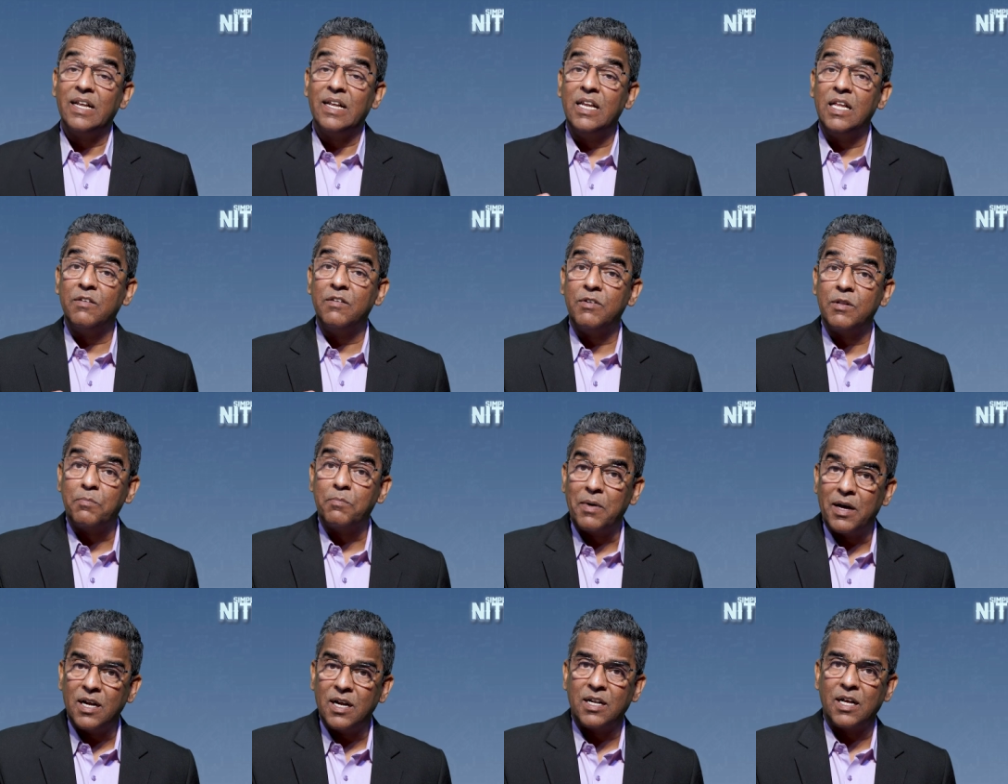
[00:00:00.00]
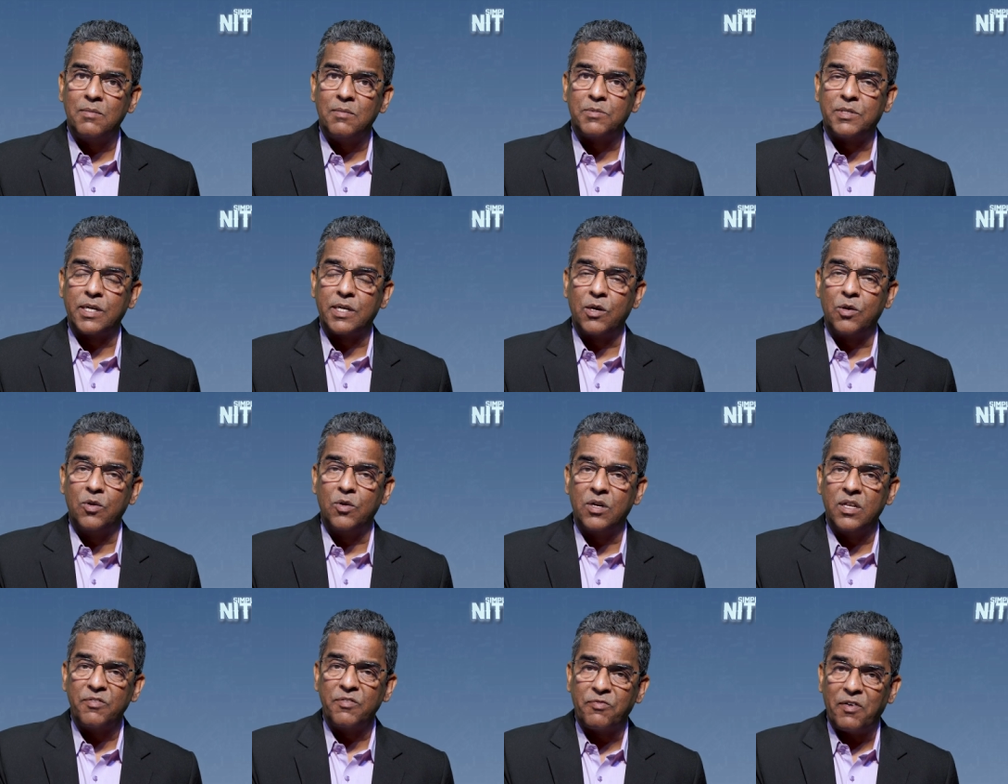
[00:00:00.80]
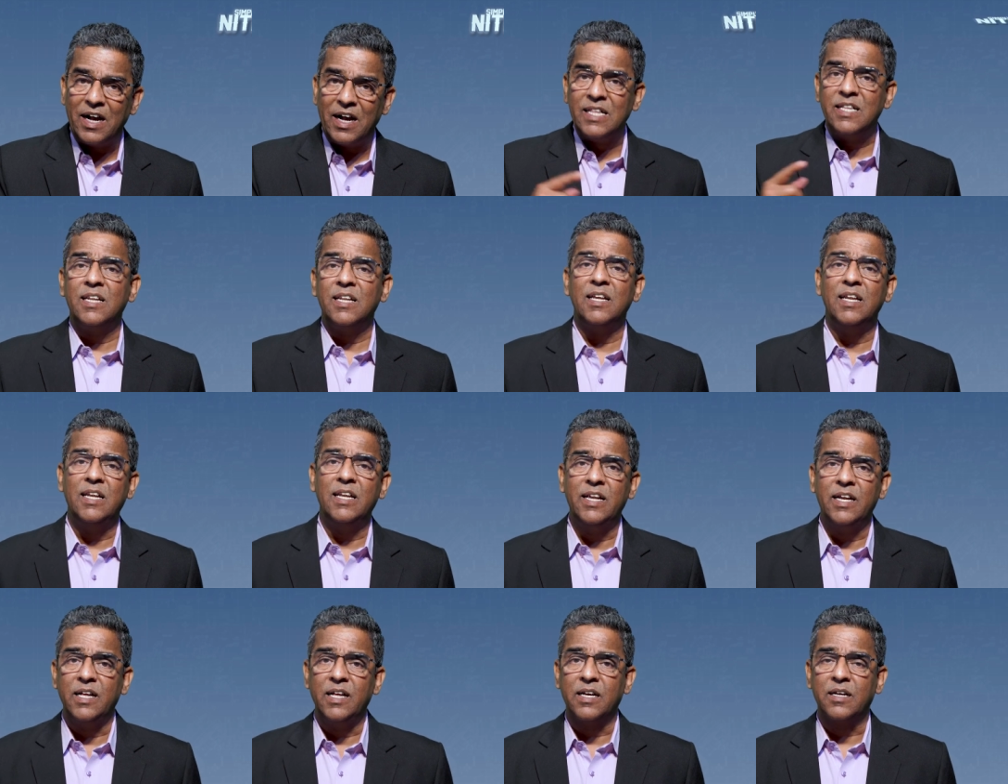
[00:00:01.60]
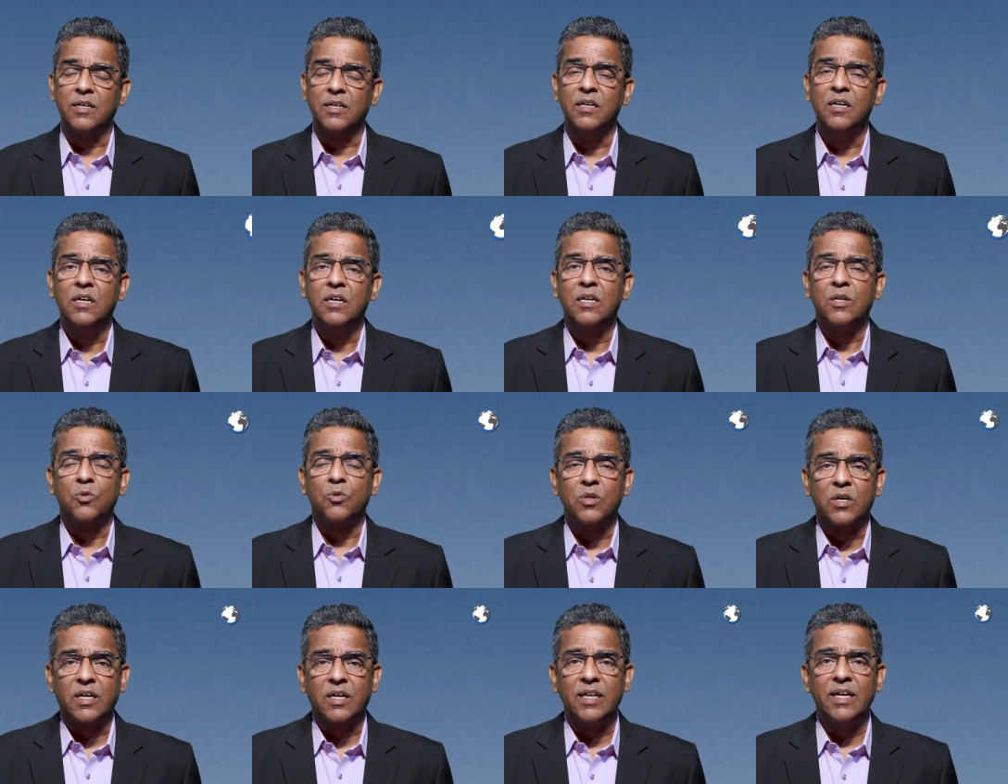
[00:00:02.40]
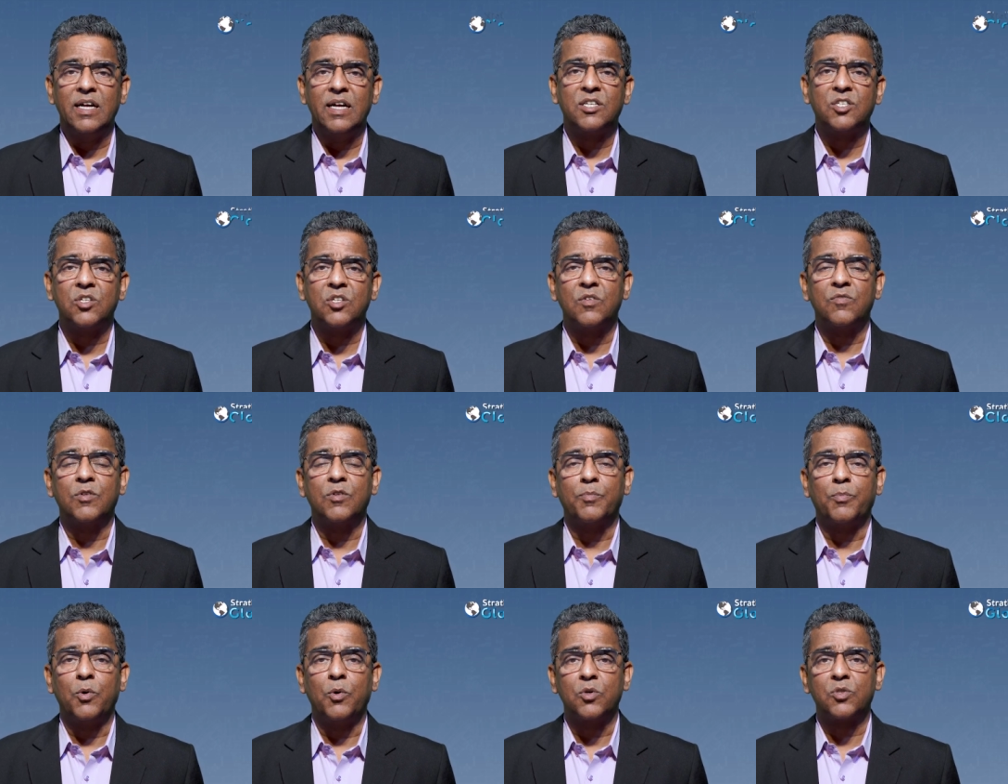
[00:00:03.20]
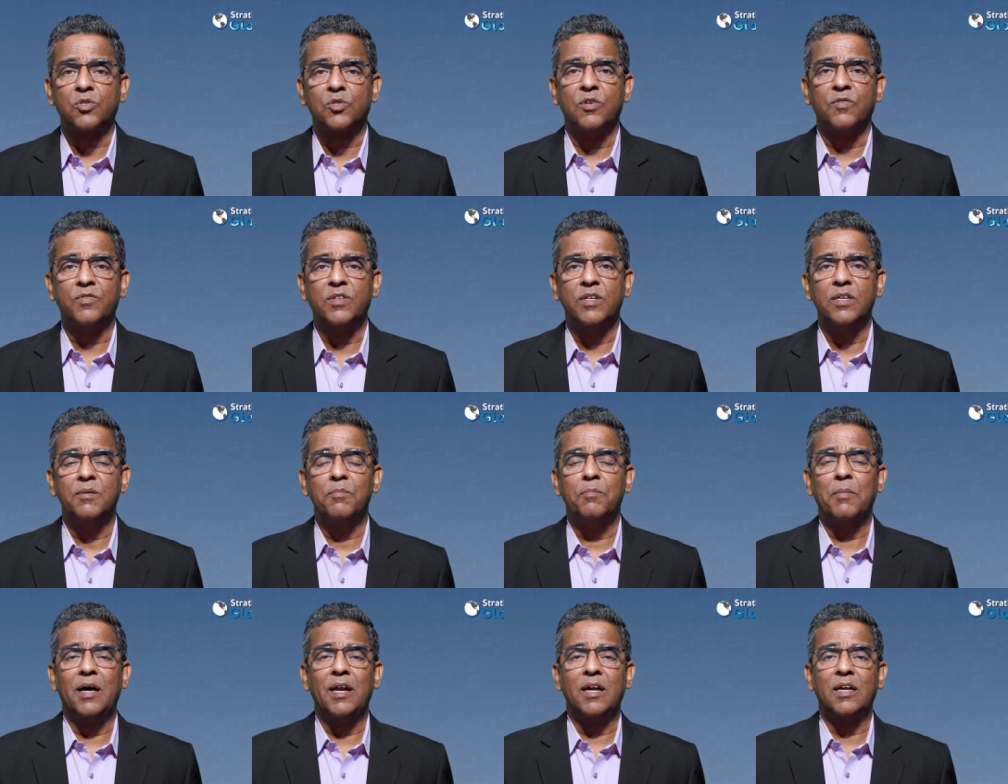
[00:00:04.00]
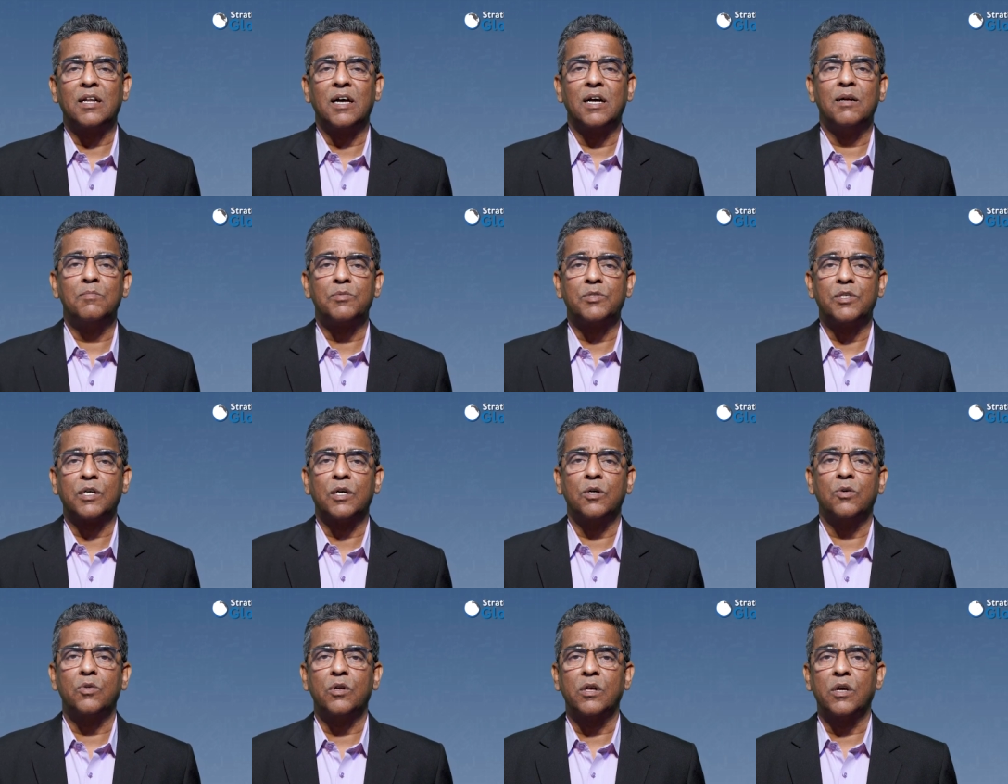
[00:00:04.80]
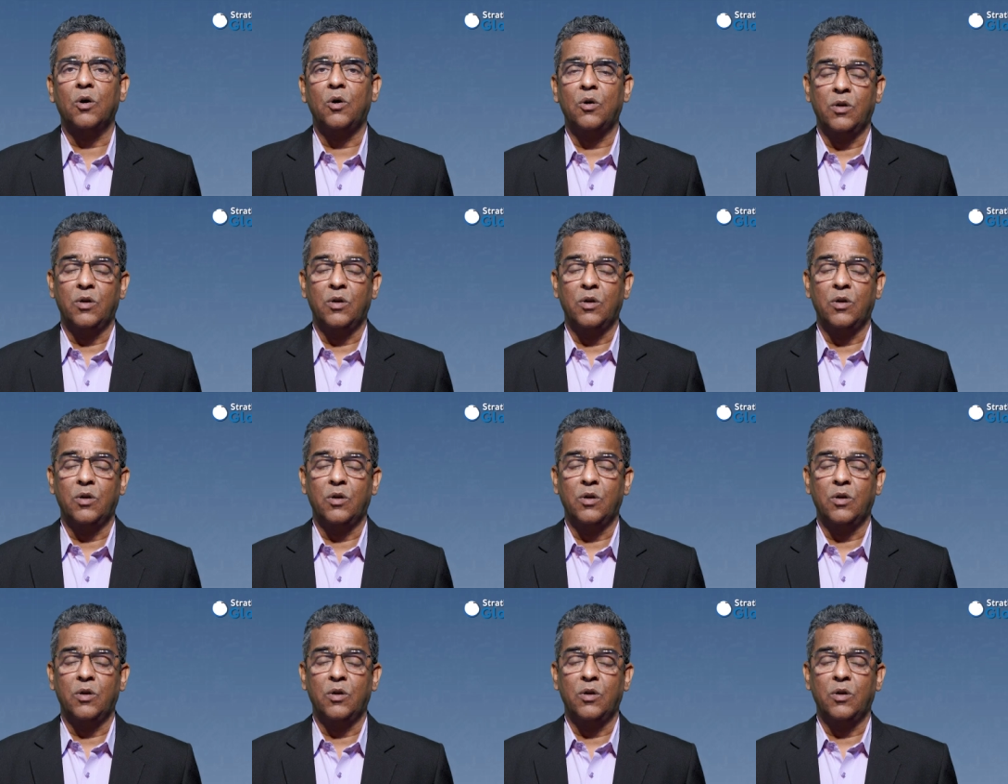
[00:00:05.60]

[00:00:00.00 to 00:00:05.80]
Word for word: dealing with maritime security, finally leading to the creation of the post of the Maritime Security